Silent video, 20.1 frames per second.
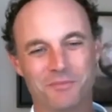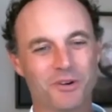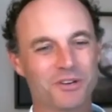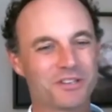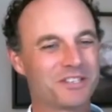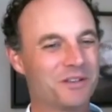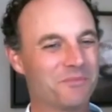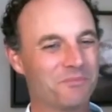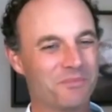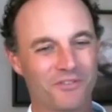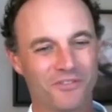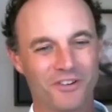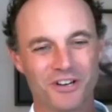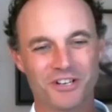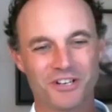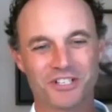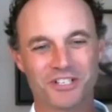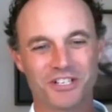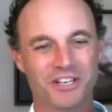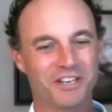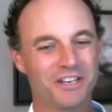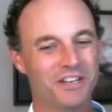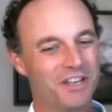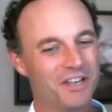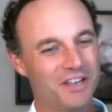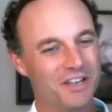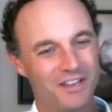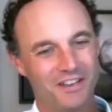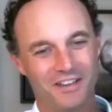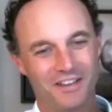more simple version.
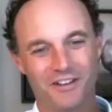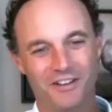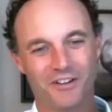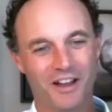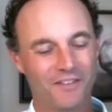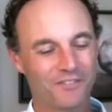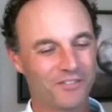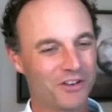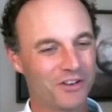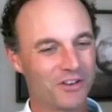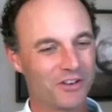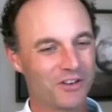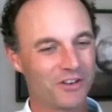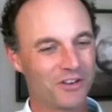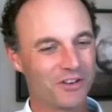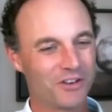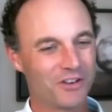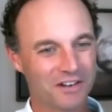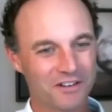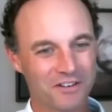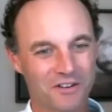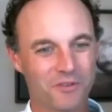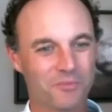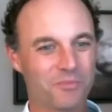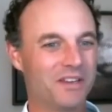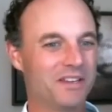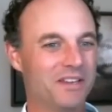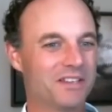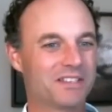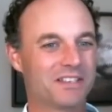You don't have to know a lot of technical
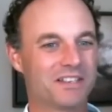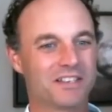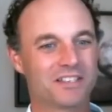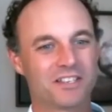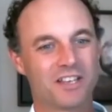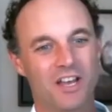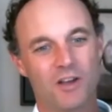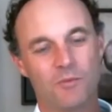pieces,